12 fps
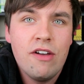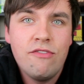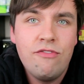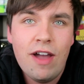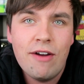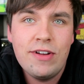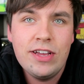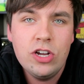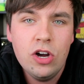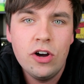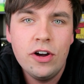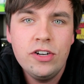very
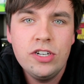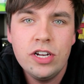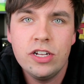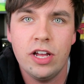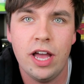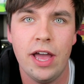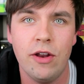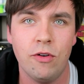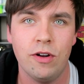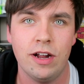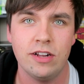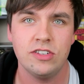good, in
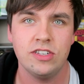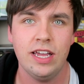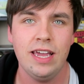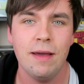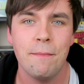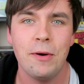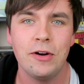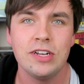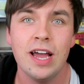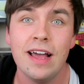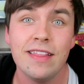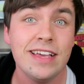all honesty, but
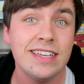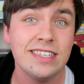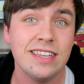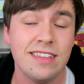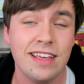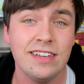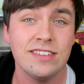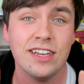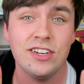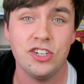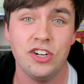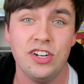these are the things
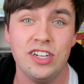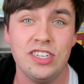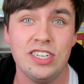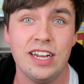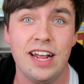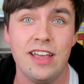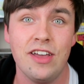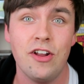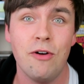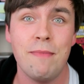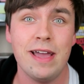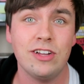that you should consider, you
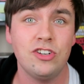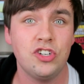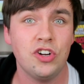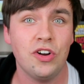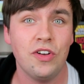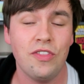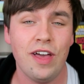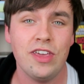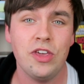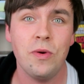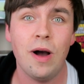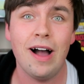know, making sure
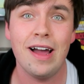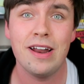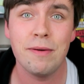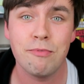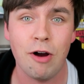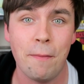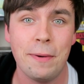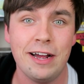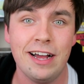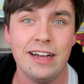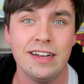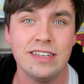that you are in a
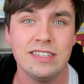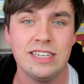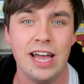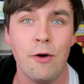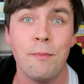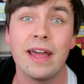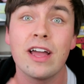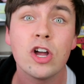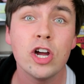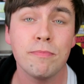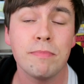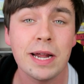proper setup, like a
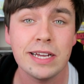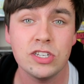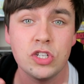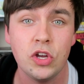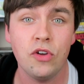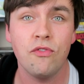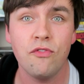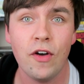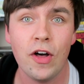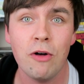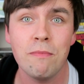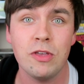good place to
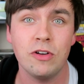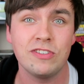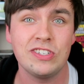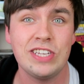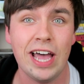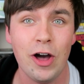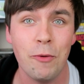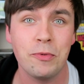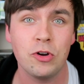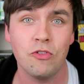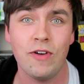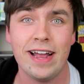film, you're set up
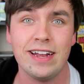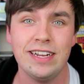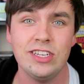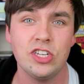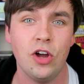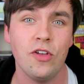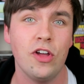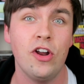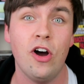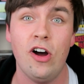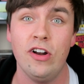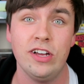correctly so you're
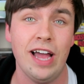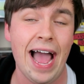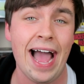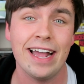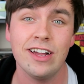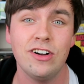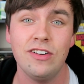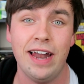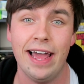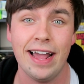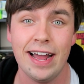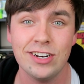not on an angle
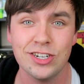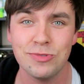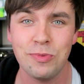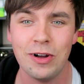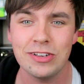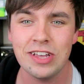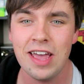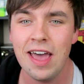like I just was.